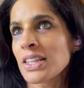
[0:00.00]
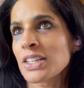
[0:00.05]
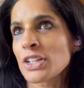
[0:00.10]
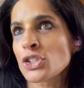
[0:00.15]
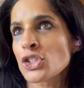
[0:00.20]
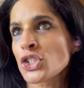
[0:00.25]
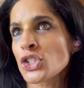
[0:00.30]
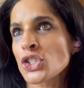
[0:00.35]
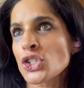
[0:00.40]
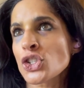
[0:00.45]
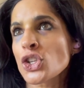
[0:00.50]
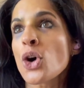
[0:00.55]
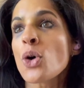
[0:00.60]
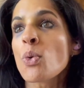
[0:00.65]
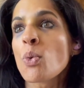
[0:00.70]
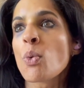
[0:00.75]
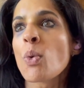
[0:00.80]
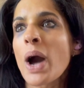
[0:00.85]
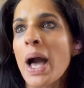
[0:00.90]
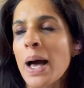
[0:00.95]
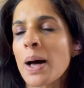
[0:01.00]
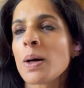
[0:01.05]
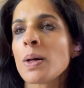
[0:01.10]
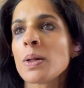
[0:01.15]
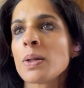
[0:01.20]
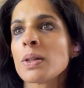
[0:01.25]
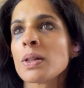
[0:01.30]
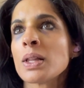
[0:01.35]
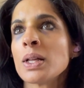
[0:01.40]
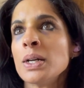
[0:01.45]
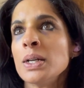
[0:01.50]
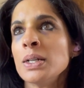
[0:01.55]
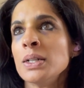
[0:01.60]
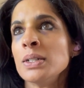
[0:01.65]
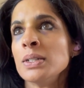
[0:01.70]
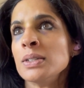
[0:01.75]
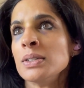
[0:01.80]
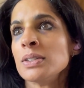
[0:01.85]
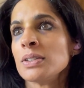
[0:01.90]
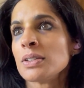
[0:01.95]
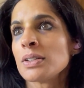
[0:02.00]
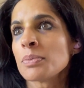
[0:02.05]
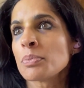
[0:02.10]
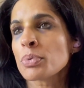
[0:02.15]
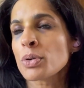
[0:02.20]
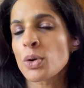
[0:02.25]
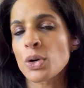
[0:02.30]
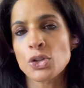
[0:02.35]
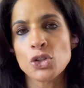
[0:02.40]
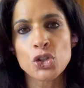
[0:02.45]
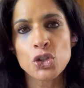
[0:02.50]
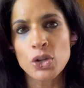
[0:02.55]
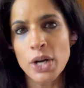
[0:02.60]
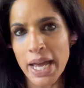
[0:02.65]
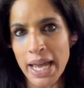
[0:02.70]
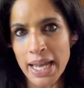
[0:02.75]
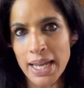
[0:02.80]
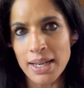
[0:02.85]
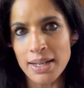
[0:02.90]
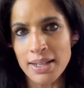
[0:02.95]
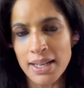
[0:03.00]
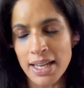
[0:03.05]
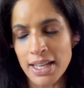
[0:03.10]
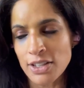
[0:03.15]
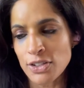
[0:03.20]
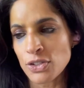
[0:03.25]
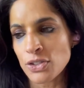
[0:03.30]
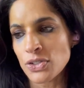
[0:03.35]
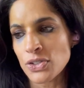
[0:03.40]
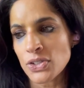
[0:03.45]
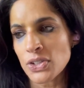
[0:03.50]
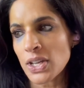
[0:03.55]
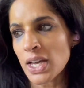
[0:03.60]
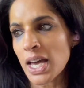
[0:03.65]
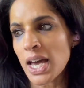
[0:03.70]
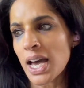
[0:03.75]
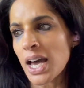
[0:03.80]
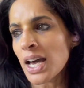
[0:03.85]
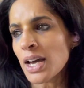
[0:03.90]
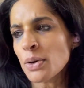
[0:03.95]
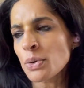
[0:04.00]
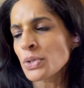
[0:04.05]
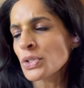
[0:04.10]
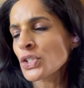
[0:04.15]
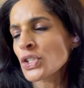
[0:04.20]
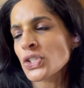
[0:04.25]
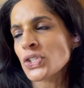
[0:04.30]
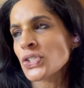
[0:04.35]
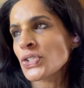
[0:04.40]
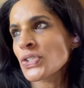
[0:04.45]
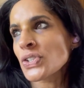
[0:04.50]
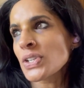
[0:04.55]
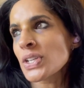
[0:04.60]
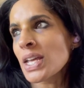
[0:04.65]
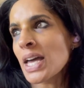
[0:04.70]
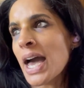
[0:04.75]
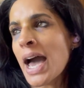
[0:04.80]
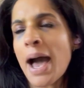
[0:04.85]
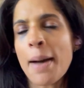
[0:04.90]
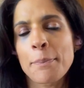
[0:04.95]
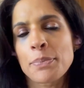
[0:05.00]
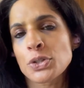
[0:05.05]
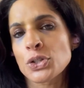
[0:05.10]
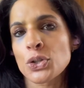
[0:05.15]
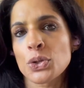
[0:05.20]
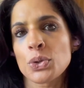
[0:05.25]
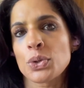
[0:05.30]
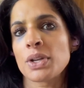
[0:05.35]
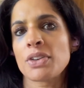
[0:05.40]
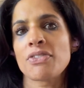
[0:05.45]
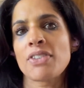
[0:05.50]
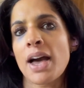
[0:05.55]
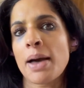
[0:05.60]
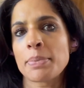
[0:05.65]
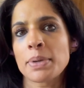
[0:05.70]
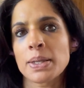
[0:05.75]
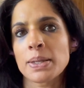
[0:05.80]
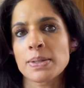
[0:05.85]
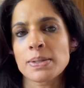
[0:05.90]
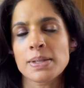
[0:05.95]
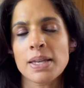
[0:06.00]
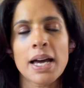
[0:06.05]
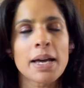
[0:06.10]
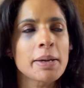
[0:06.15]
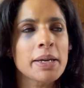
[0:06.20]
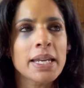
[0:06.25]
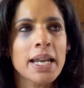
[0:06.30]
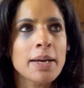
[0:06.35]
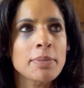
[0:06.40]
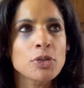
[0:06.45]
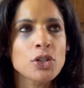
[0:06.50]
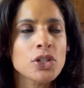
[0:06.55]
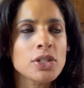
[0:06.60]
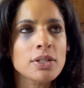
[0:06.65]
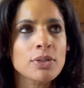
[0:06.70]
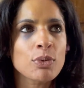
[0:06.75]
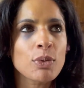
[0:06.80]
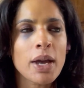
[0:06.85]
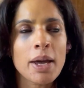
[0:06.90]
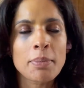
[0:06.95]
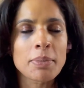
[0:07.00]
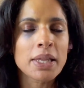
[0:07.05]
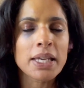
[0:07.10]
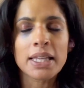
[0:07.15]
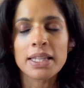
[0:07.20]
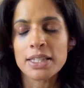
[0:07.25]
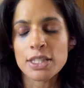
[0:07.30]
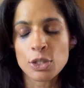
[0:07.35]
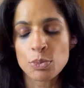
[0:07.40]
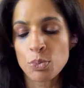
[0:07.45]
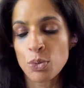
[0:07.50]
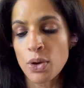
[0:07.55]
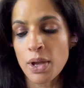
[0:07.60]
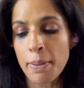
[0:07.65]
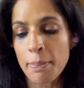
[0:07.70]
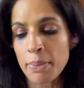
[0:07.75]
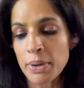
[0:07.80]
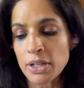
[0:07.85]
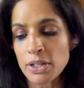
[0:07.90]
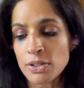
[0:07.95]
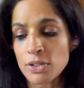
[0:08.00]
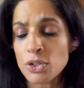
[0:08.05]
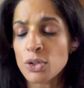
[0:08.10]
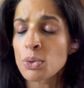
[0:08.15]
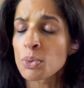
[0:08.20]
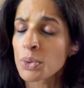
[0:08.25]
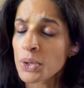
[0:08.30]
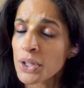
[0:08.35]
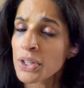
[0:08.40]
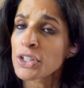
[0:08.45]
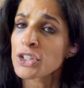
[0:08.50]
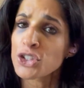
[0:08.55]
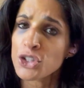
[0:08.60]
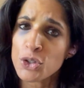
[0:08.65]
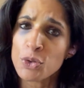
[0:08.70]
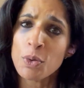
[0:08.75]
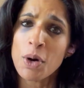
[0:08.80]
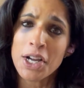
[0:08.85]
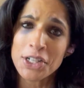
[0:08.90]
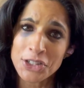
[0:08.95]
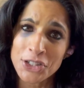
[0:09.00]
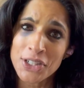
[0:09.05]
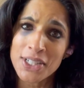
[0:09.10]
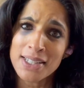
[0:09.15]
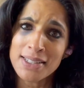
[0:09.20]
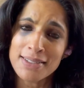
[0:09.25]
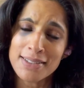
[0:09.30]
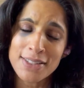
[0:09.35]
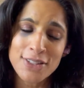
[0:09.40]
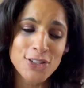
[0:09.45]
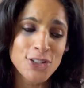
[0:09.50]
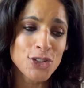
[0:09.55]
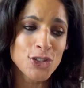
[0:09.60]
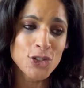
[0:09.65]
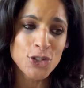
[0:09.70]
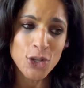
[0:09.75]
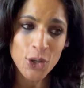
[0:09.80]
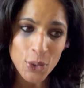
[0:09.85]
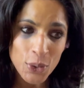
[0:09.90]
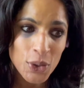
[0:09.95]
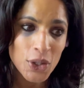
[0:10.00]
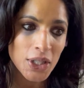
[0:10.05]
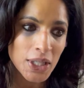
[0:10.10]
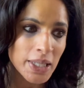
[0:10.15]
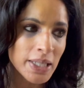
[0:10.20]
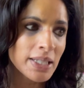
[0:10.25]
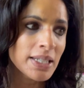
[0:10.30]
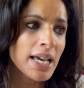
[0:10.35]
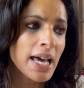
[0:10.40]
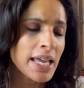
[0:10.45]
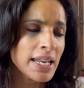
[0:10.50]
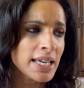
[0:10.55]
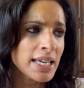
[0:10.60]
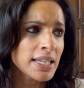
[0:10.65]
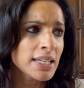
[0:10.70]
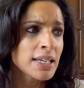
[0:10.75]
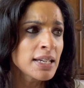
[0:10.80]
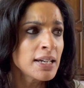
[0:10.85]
just so well portrayed. And I was just absolutely fabulous. I mean, I'm just rambling at this point, but you really should watch it. It's so good. And it,